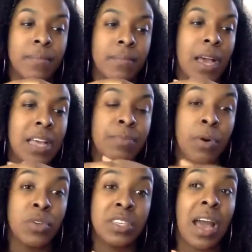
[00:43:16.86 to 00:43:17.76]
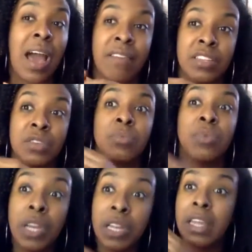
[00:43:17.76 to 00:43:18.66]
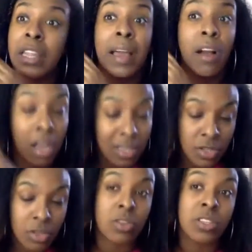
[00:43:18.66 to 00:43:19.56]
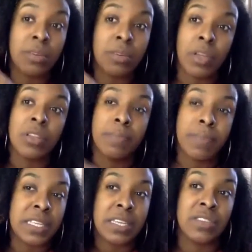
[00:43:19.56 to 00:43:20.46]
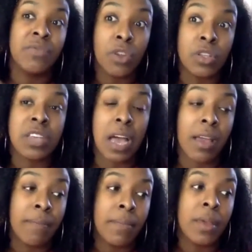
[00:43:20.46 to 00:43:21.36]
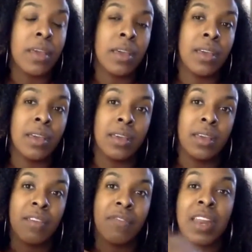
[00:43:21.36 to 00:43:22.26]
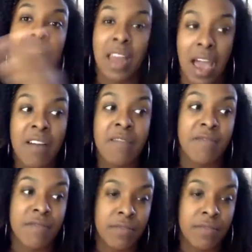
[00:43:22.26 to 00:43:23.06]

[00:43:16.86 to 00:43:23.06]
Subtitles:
As opposed to having to really like hustle to build a business full time if I didn't have